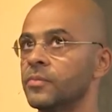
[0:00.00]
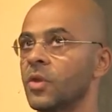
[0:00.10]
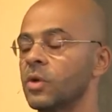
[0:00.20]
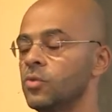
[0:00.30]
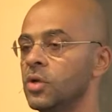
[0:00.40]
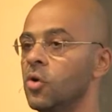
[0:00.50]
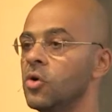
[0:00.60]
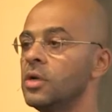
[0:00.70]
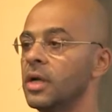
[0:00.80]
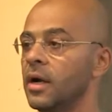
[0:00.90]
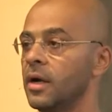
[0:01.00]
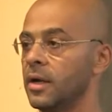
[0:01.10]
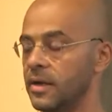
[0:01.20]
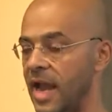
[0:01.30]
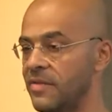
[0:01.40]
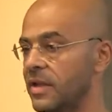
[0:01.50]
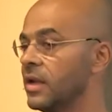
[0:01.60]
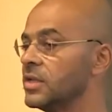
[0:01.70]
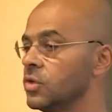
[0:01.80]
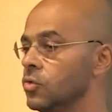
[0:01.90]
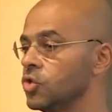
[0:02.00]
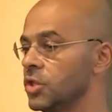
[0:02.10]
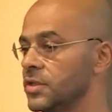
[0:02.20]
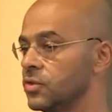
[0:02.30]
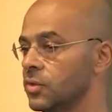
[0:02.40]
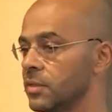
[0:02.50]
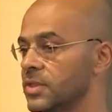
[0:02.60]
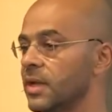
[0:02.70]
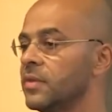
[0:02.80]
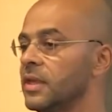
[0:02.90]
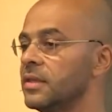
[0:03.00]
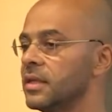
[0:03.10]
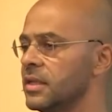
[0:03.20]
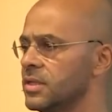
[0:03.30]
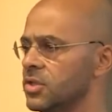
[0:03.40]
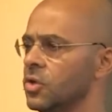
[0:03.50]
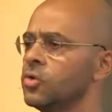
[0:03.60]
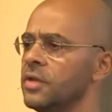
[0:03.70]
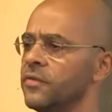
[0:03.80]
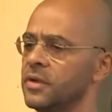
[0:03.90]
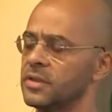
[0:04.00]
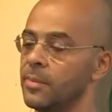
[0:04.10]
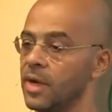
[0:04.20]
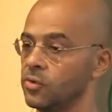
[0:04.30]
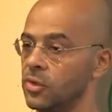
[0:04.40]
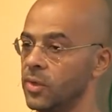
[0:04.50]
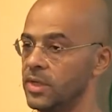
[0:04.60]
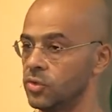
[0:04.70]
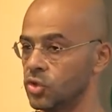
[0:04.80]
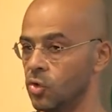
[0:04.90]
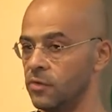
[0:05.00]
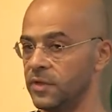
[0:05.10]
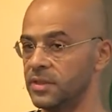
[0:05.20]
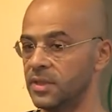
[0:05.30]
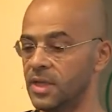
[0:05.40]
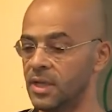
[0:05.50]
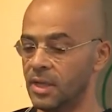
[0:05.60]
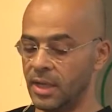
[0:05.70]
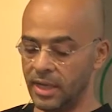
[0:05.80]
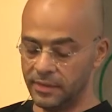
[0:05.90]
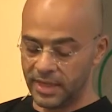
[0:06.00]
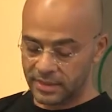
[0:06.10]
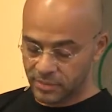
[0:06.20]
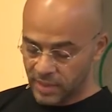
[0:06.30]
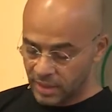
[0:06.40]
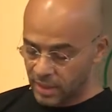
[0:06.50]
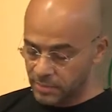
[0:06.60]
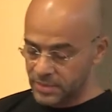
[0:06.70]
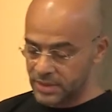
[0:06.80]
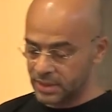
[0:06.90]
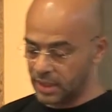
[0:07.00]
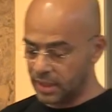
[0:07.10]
what we call radical solutions to them, something that is so different about the way you solve it that it becomes